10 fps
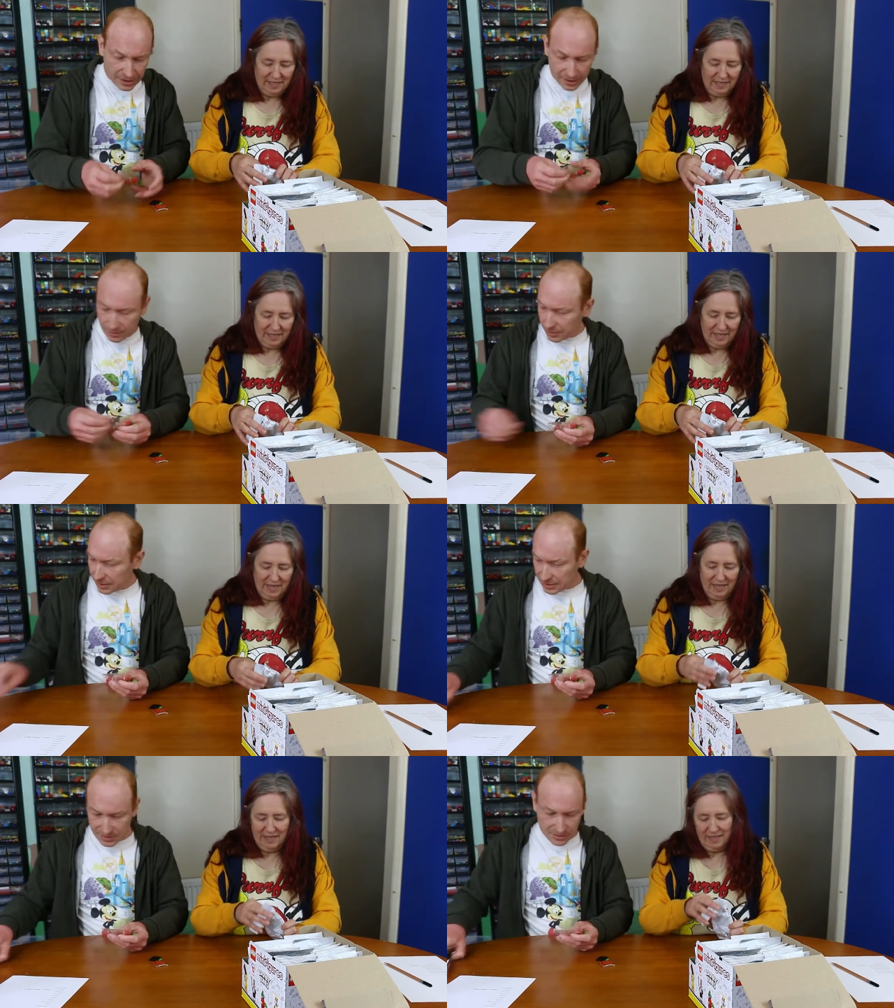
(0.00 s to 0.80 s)
Speaker 1: there.
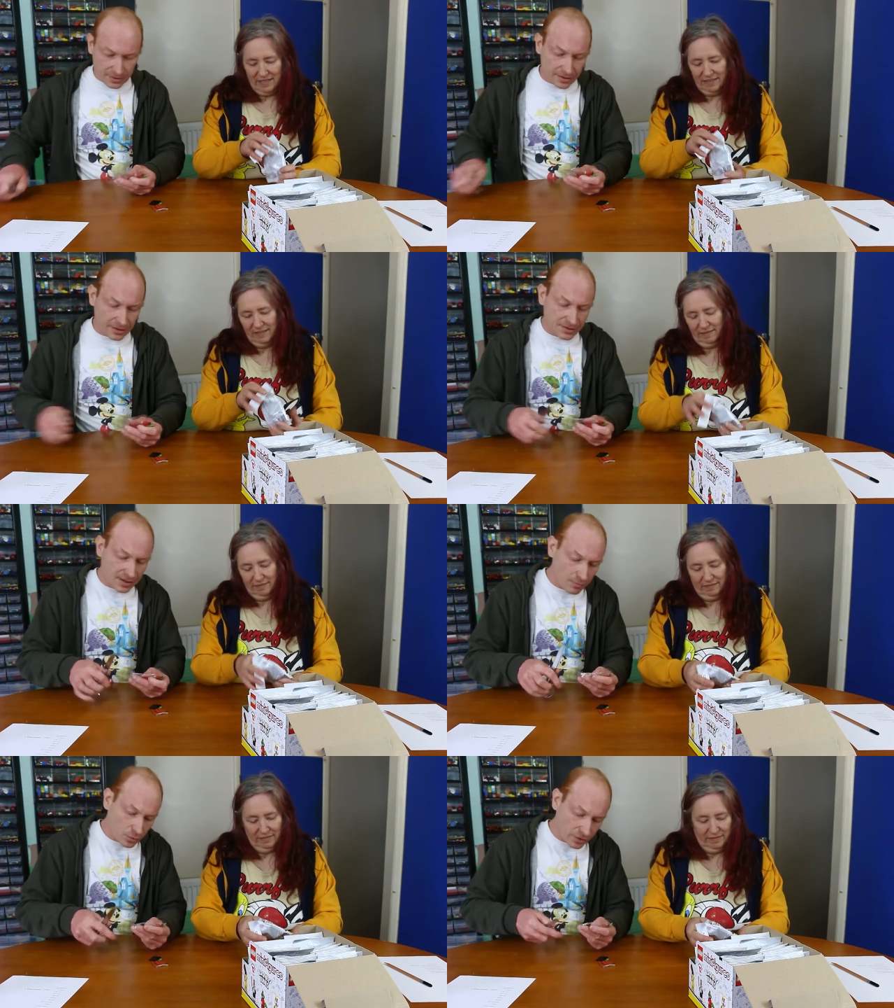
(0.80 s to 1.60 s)
Yeah.
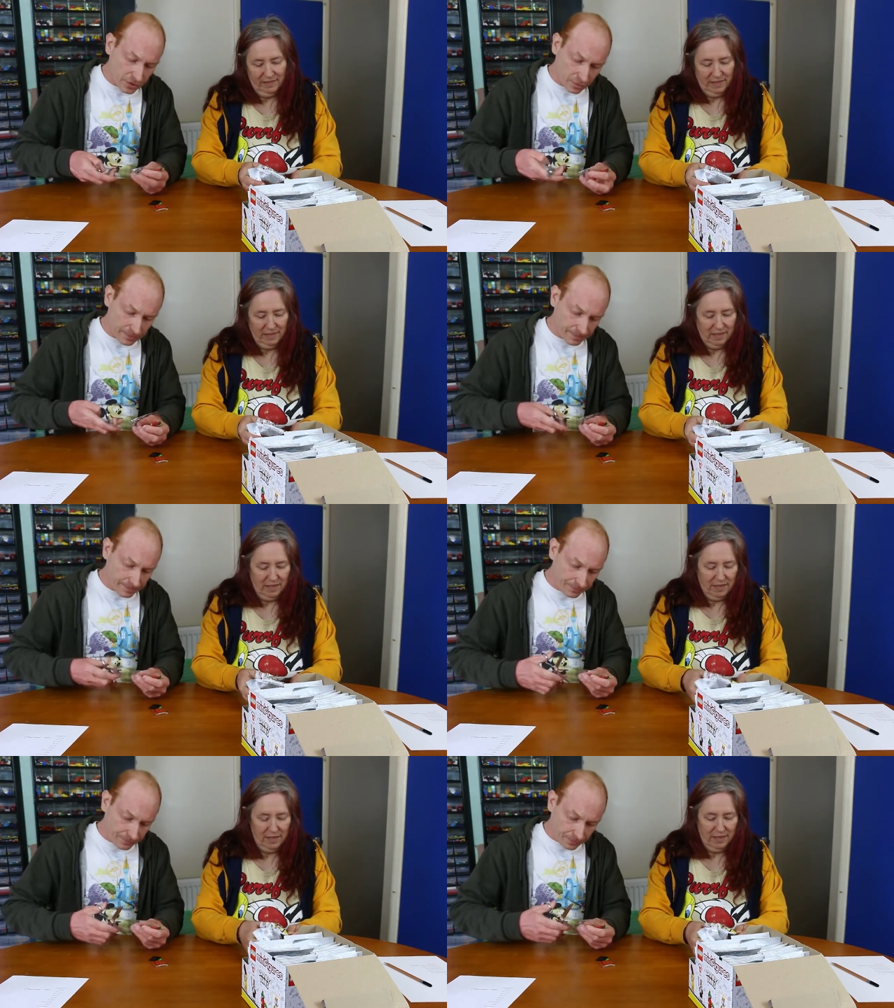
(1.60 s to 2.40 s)
assemble this one.
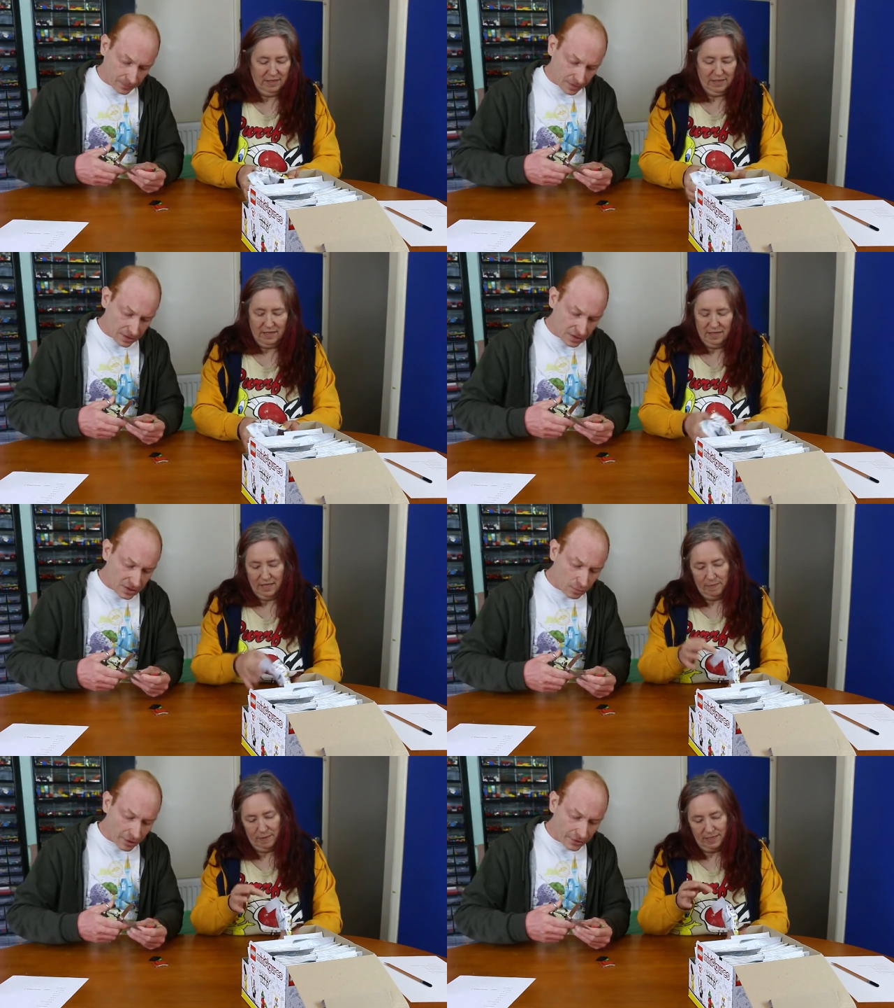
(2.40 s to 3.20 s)
All right.
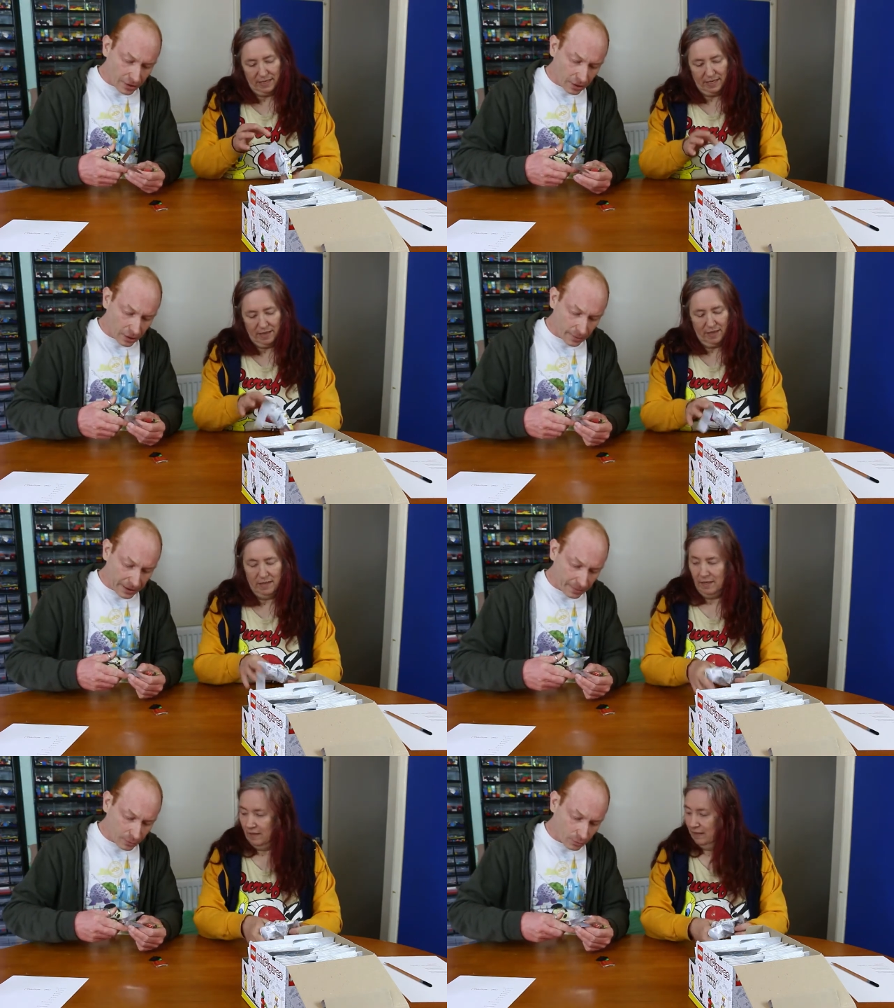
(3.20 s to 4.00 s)
This is one that a lot
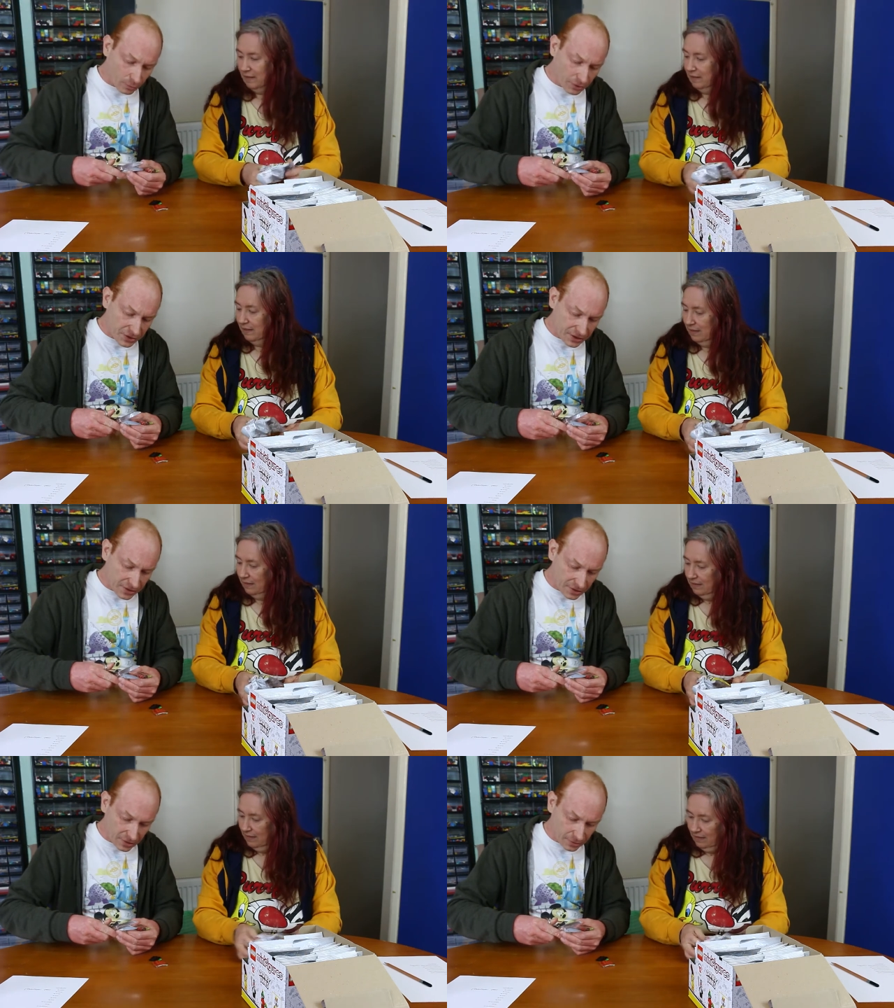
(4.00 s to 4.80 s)
of people are
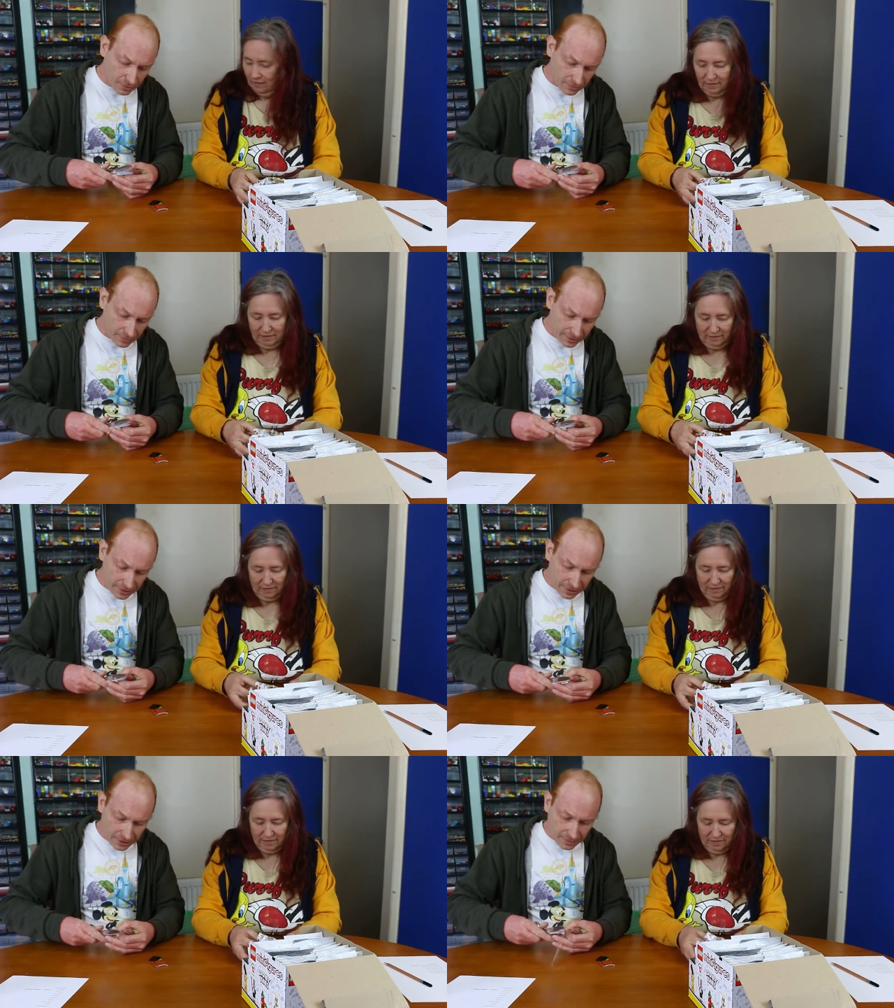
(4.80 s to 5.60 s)
wanting to do
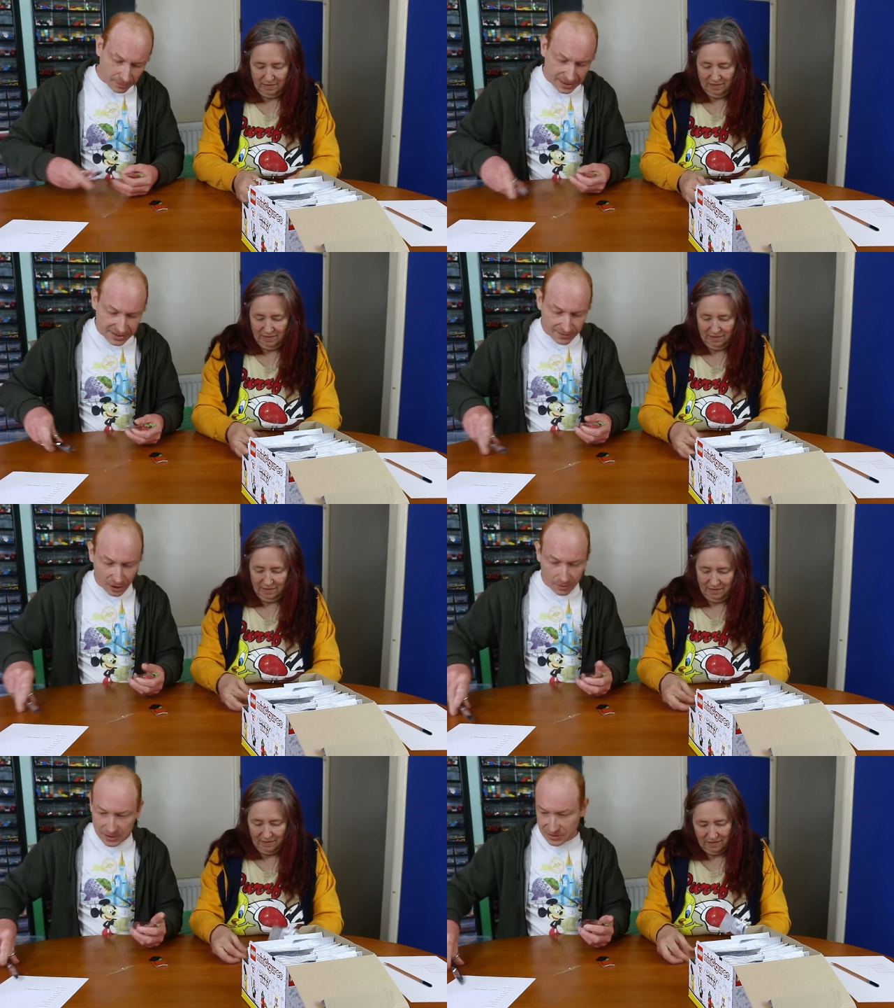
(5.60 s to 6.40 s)

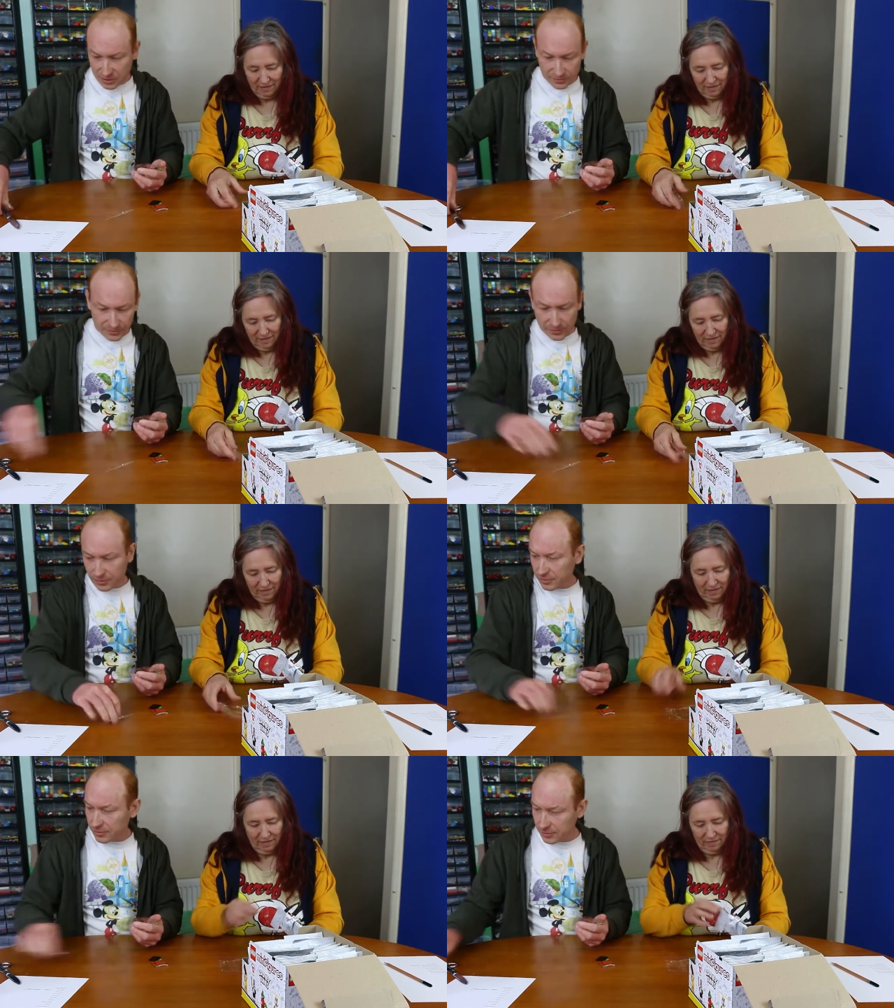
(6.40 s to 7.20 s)
massive armies of.
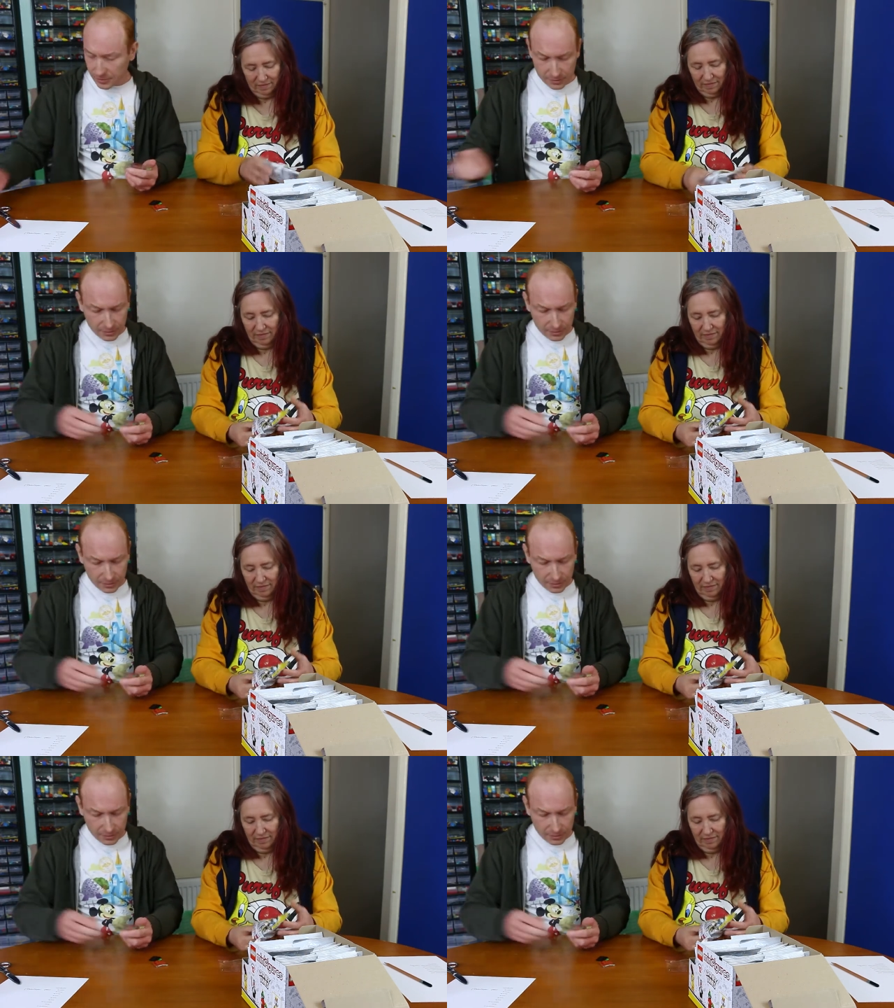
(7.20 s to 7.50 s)
Oh.